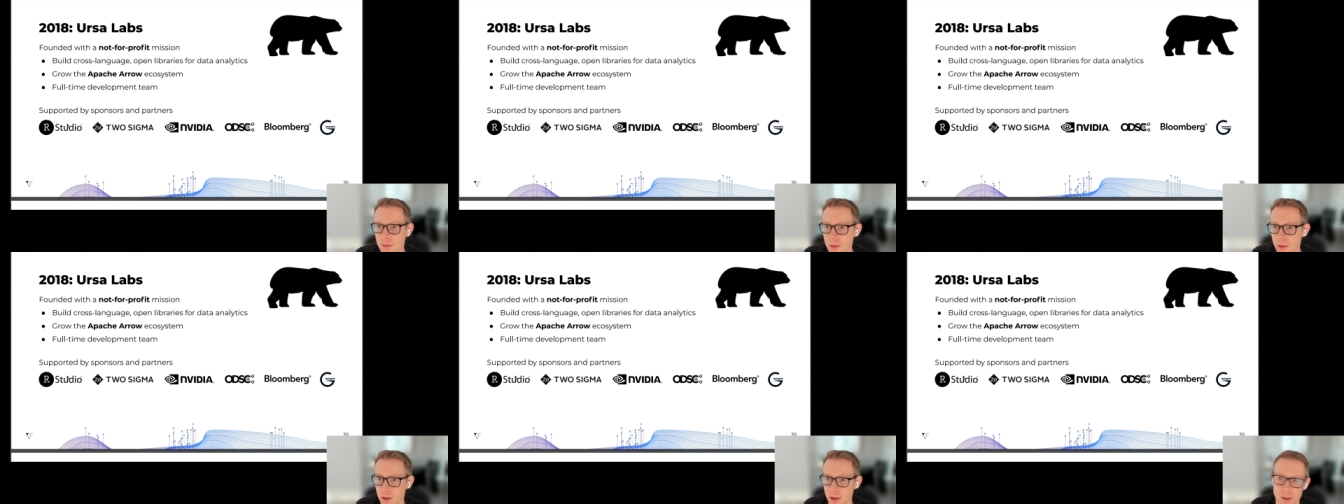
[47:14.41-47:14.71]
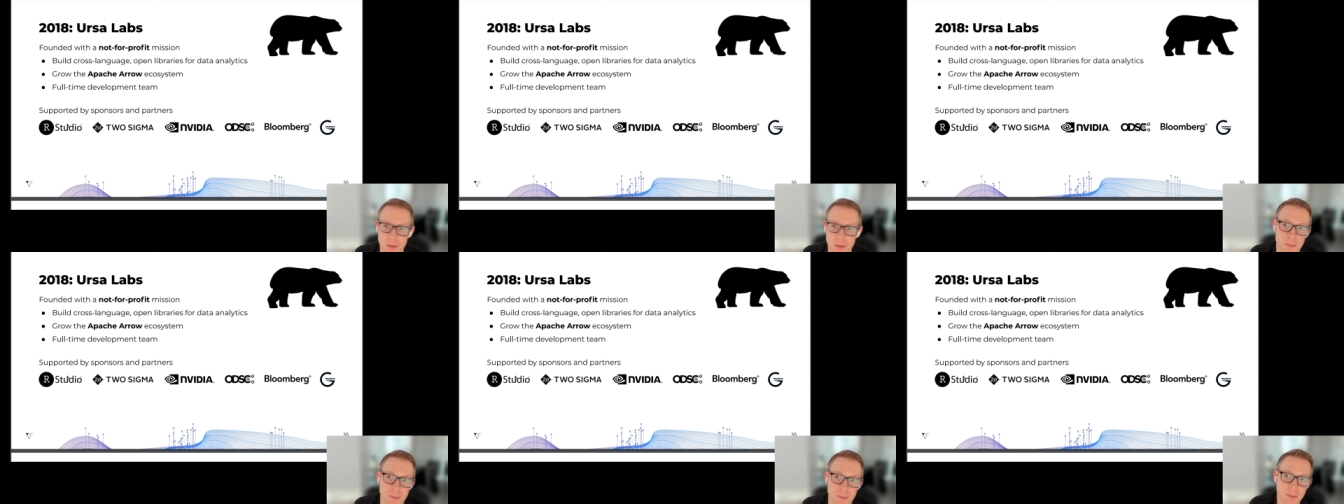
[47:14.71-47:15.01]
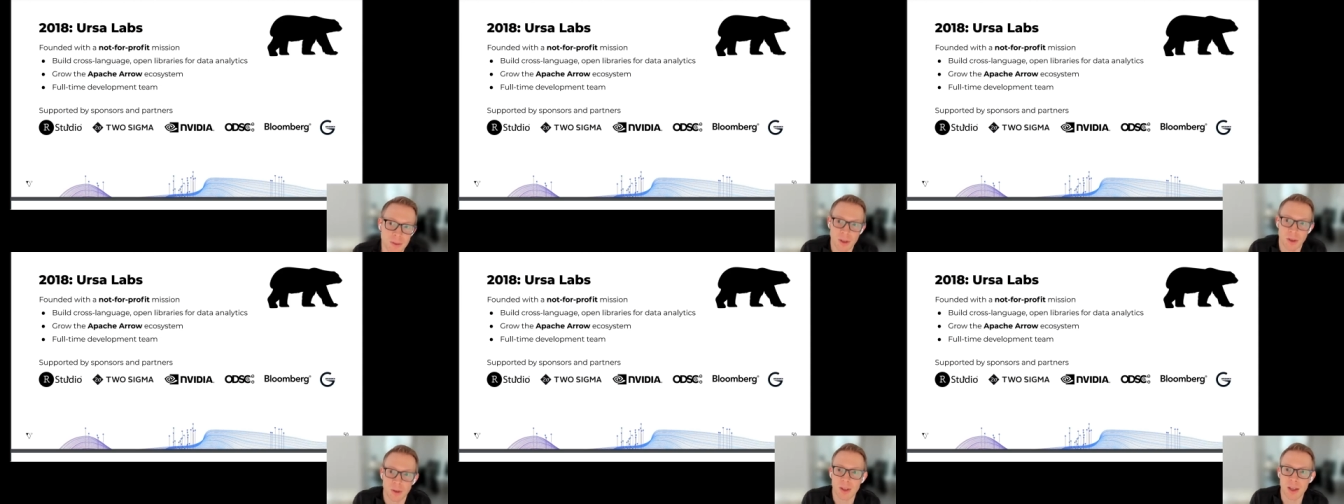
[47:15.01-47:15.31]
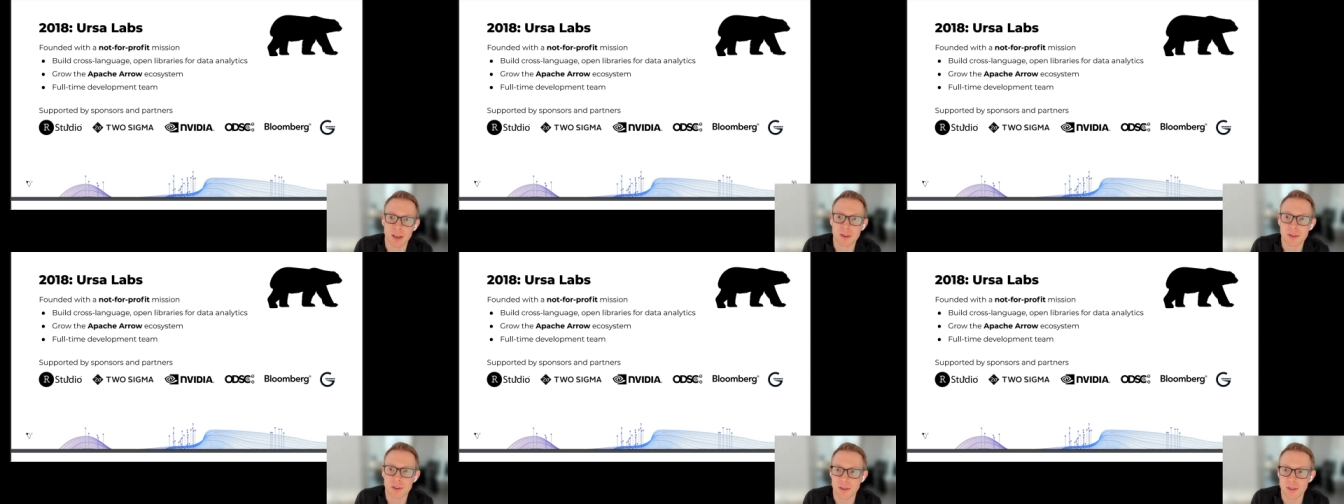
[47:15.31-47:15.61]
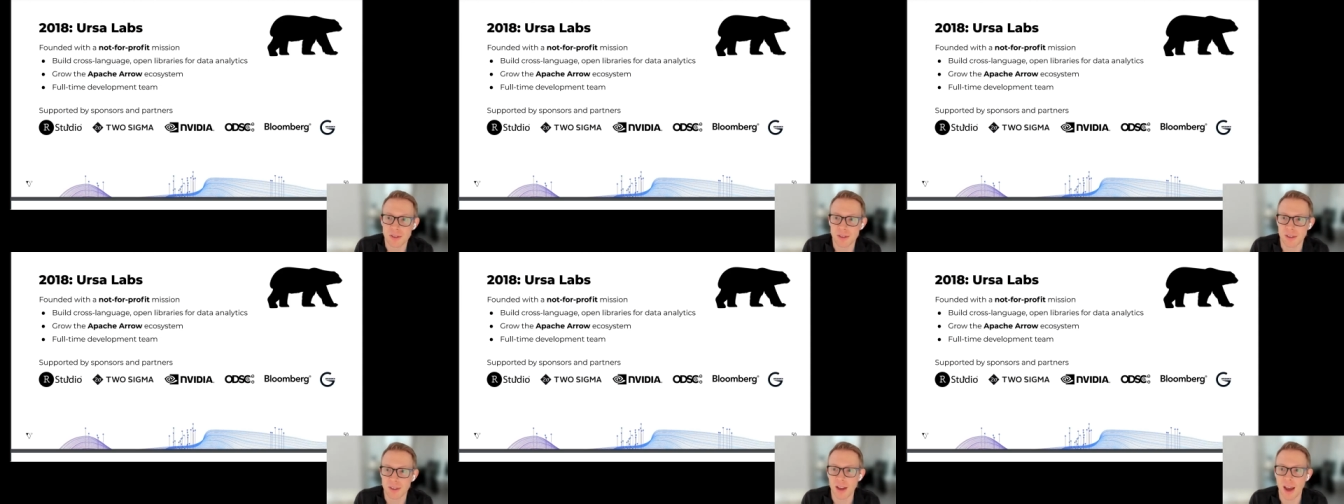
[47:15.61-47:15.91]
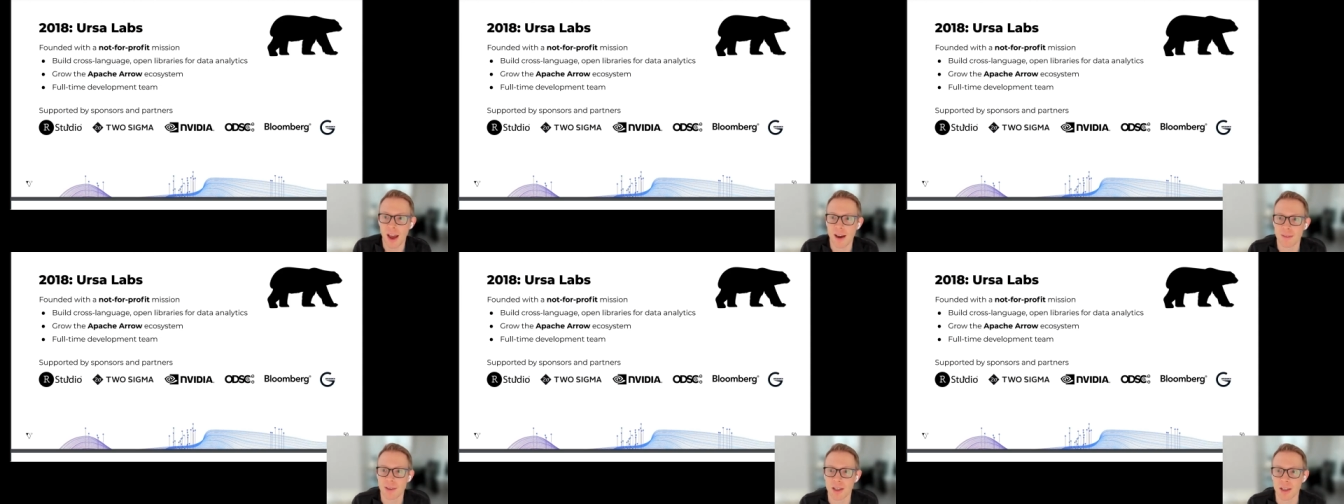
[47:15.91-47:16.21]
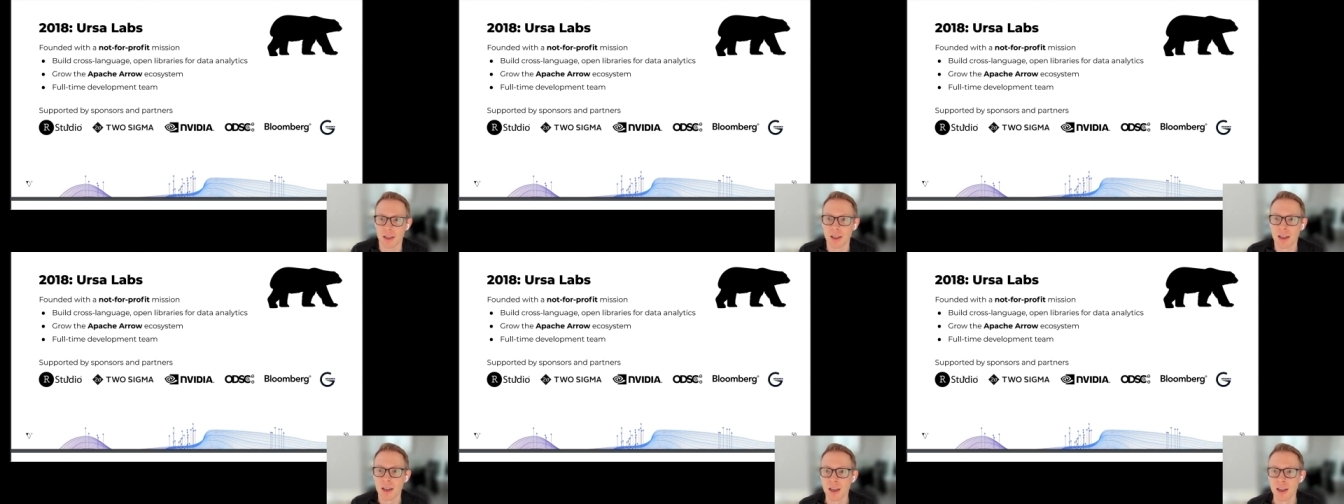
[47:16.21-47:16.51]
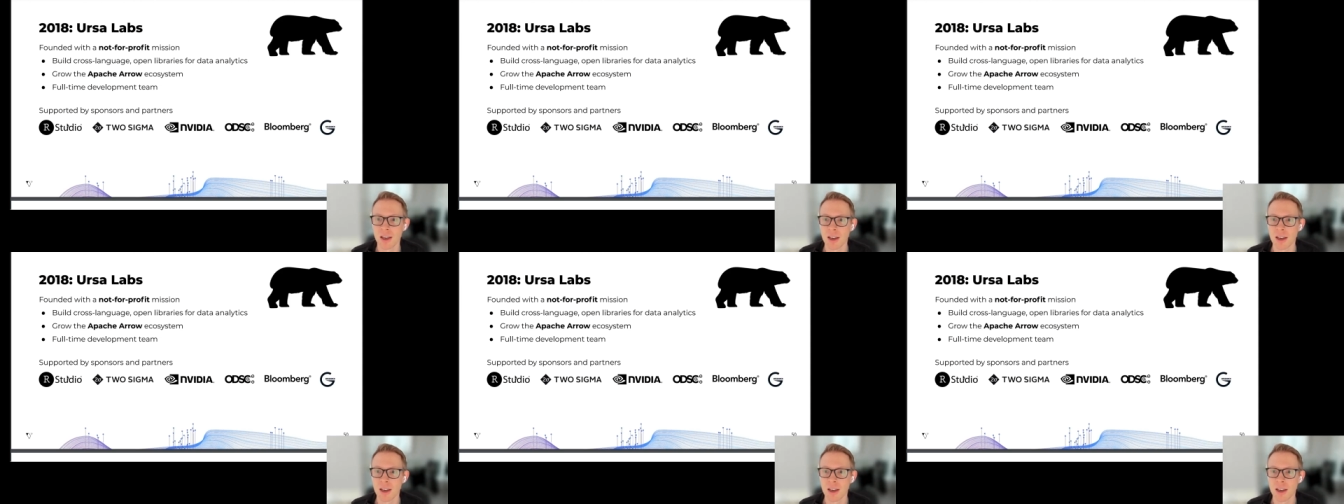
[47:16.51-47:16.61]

for you know interest in having